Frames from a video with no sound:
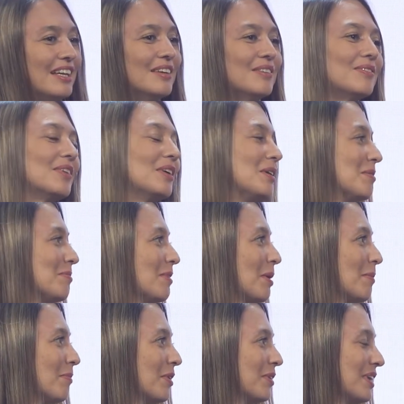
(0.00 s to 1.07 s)
from
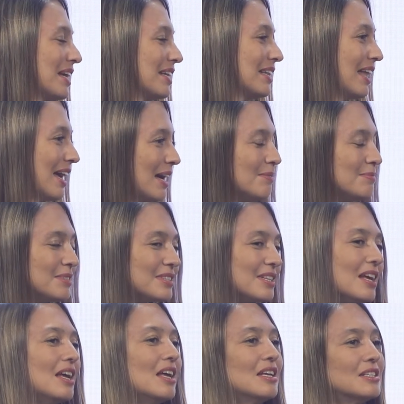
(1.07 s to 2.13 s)
Monad Labs.
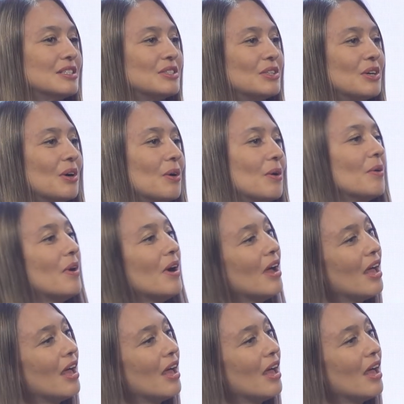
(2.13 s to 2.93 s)
So,